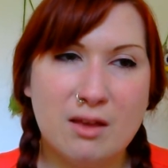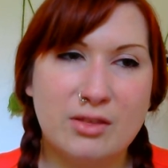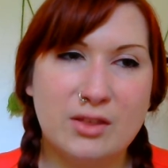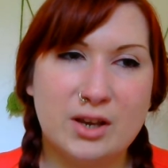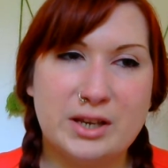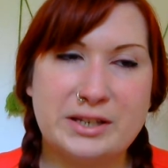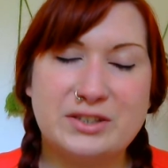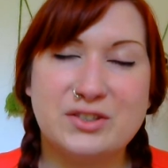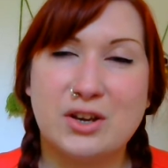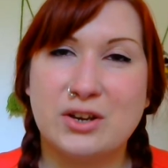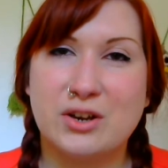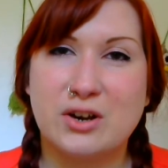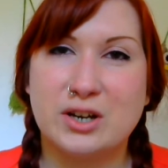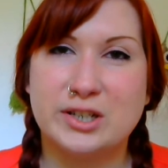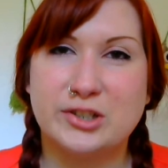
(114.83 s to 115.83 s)
the
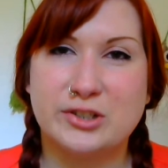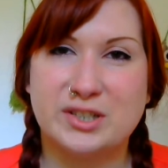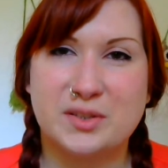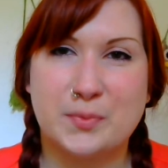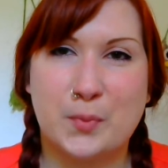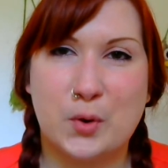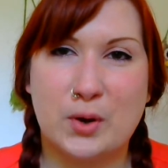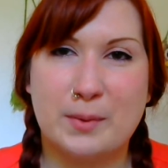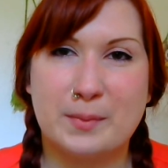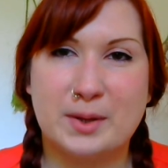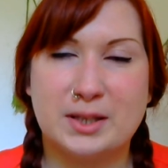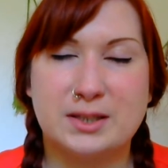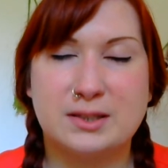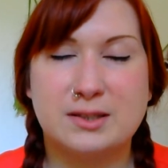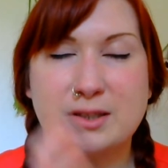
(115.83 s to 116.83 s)
psychiatrist
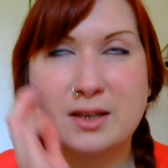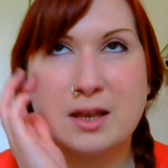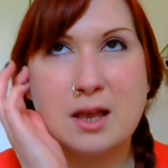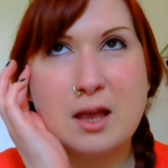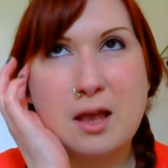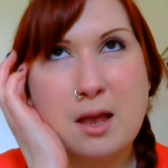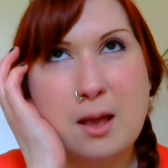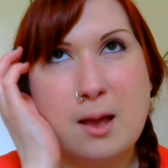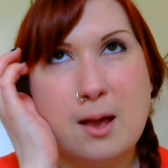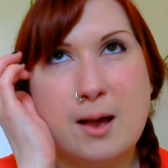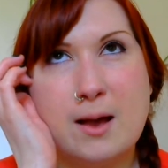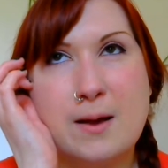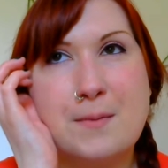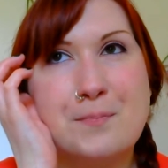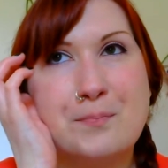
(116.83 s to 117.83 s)
appointment.
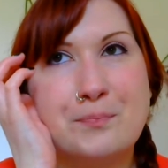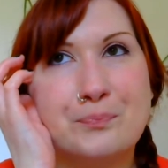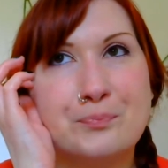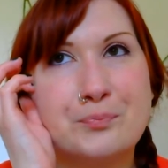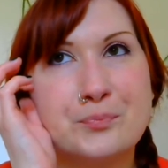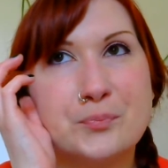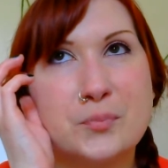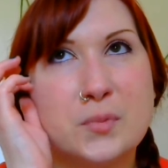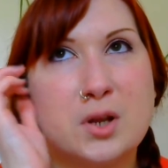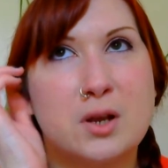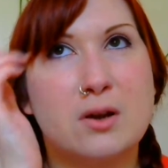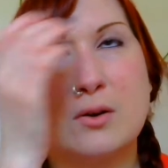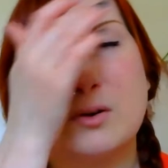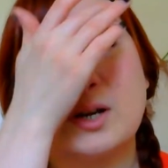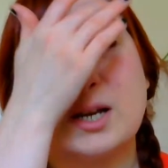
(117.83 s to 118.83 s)
Um,
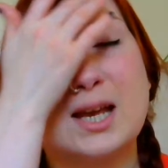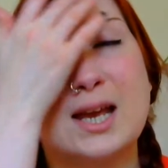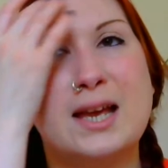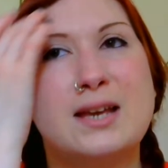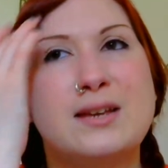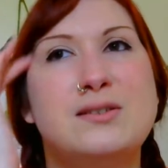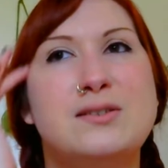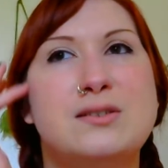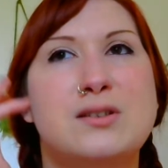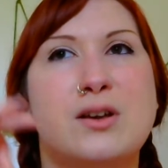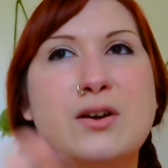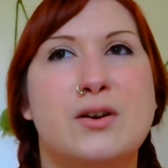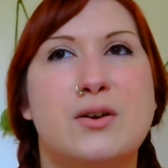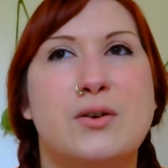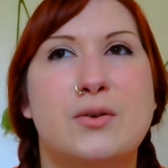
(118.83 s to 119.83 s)
Okay, so
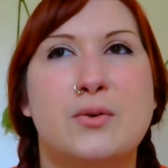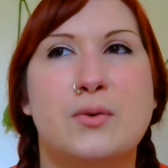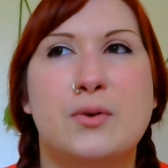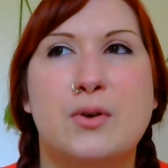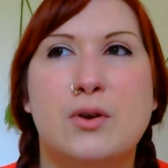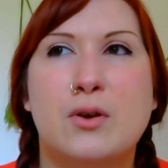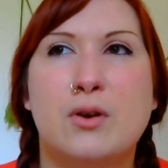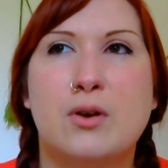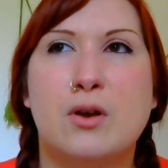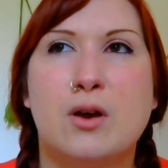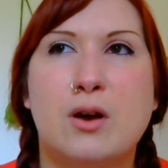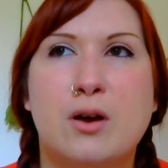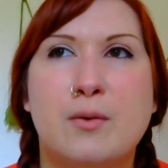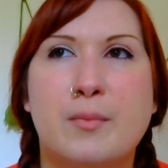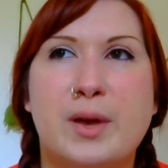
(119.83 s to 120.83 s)
I
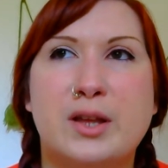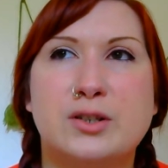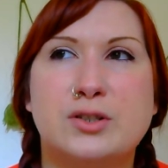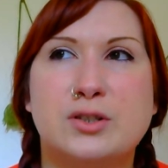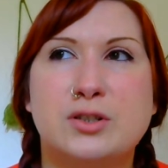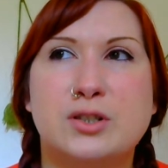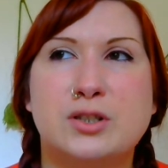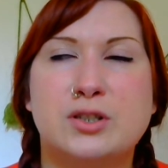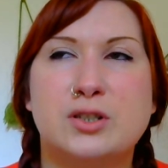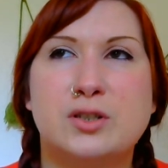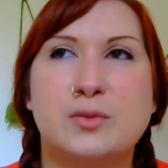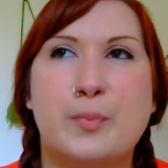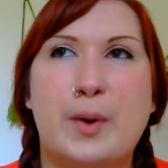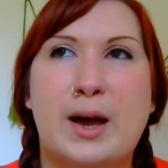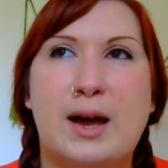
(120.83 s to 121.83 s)

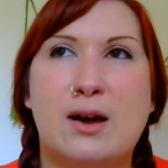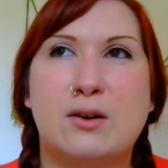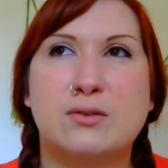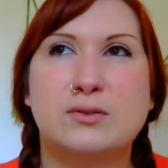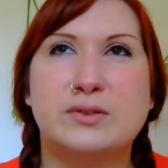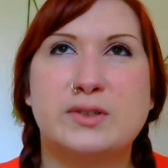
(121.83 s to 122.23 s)
mentioned about